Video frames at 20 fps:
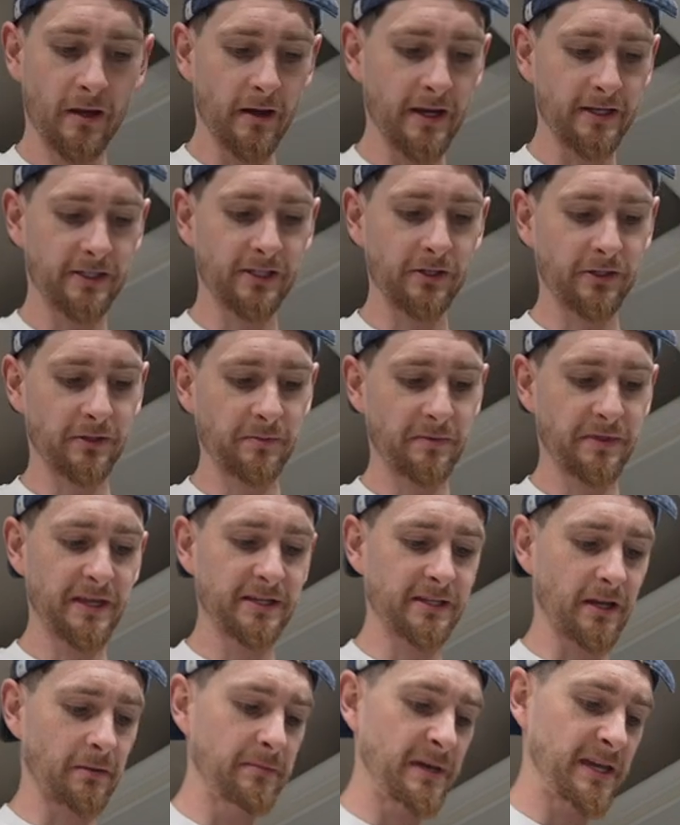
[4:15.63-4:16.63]
All right, so some
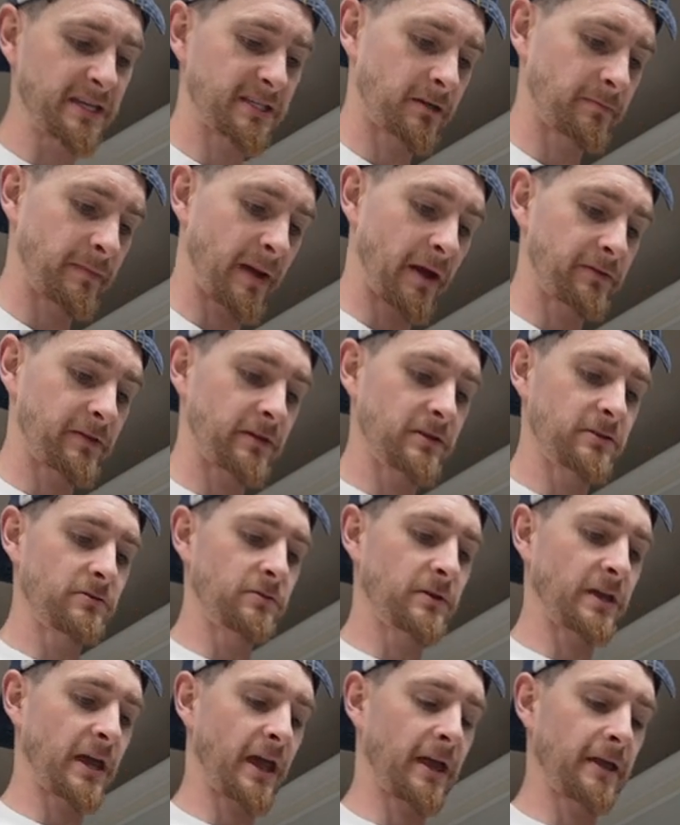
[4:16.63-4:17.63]
things I miss about the
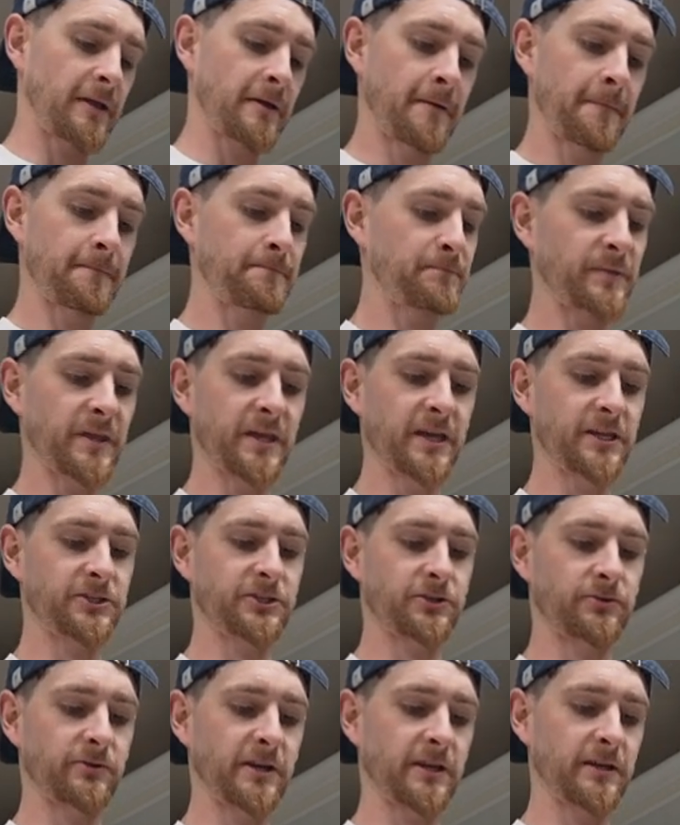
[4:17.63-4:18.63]
UK.
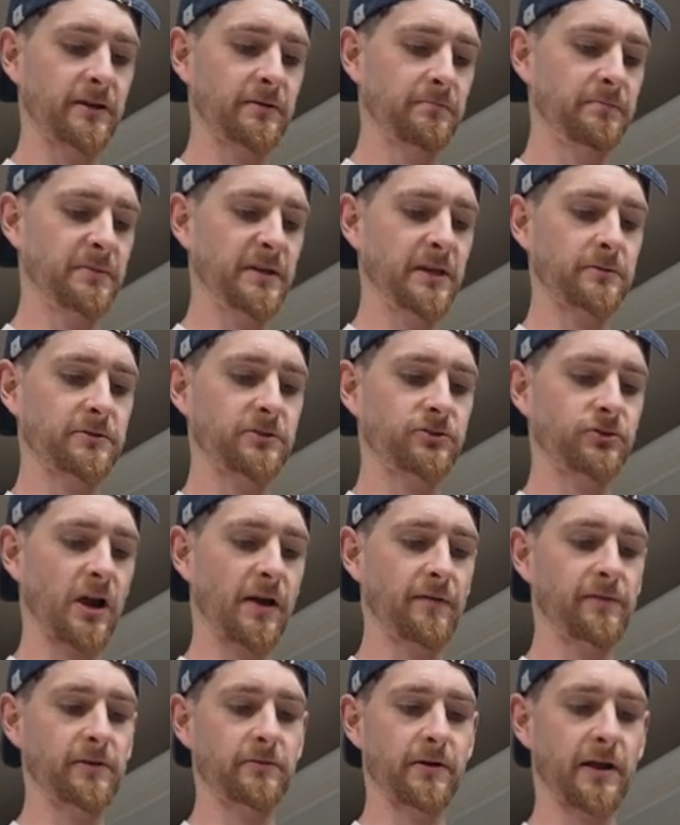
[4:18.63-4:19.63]
History, being able to
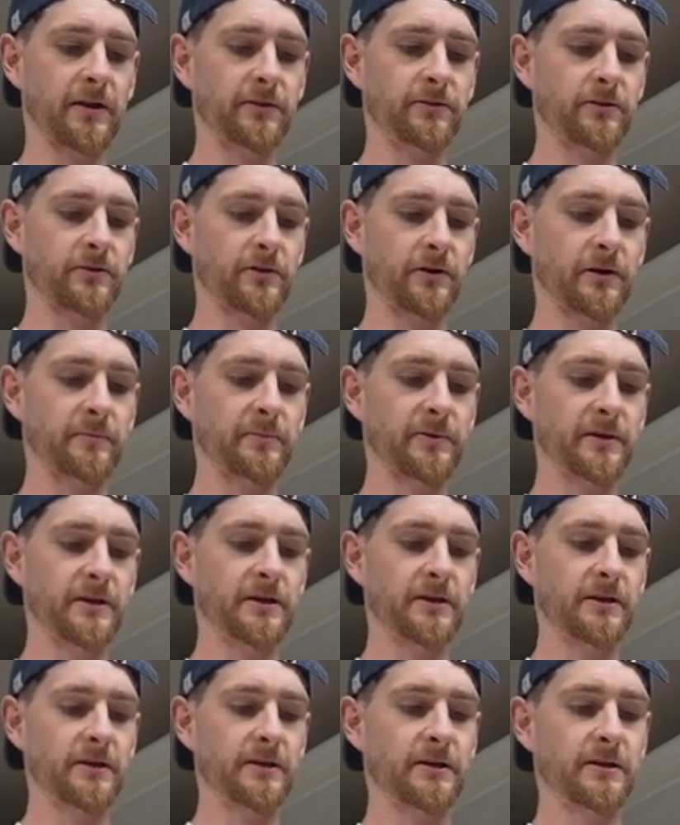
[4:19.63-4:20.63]
travel around Europe,
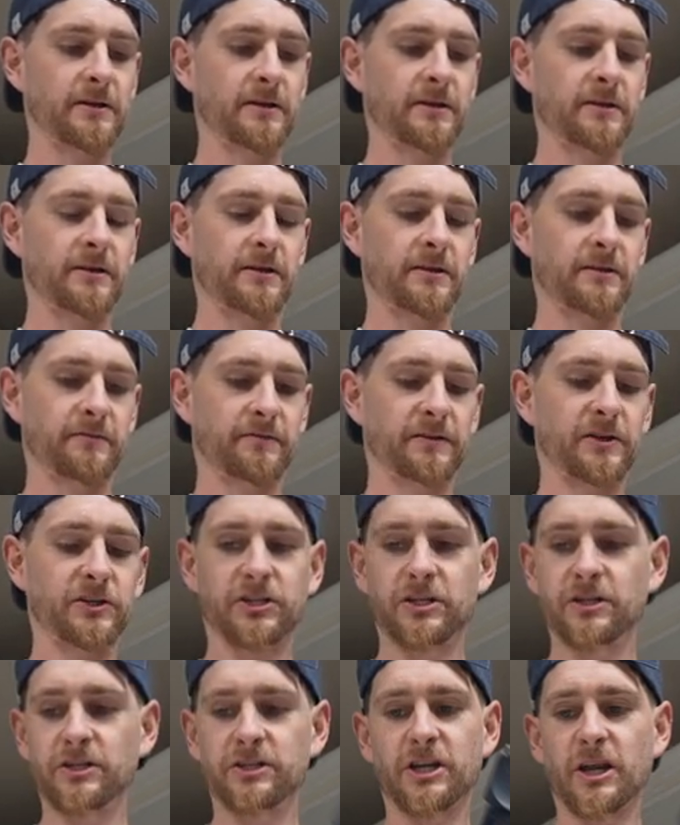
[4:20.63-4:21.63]

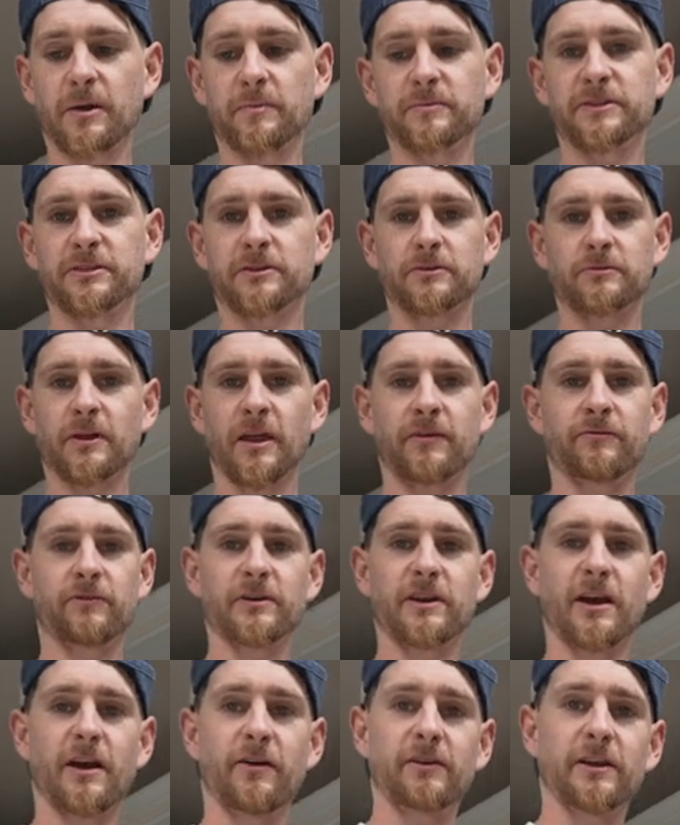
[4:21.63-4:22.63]
fish and chips
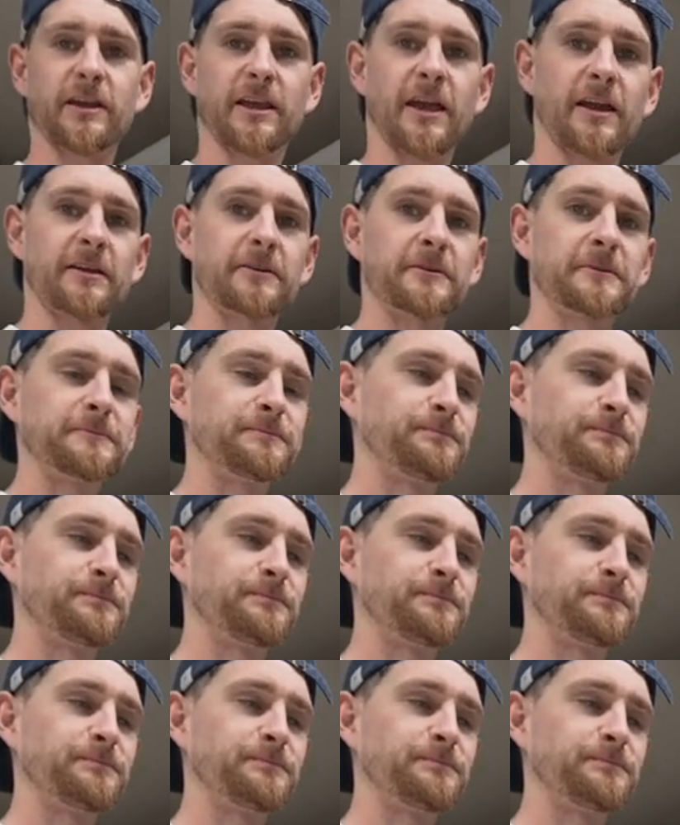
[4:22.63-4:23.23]
every now and again.